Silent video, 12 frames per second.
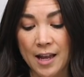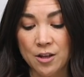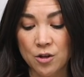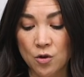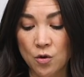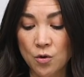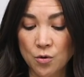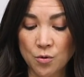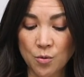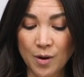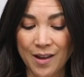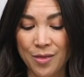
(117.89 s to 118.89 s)
and
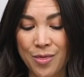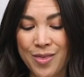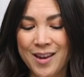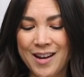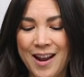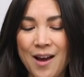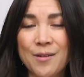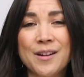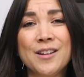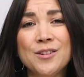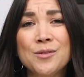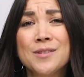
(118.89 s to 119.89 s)
you can thin it out
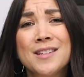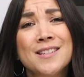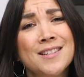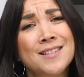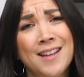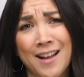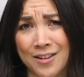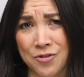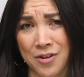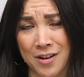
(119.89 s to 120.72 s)
and use it as a salad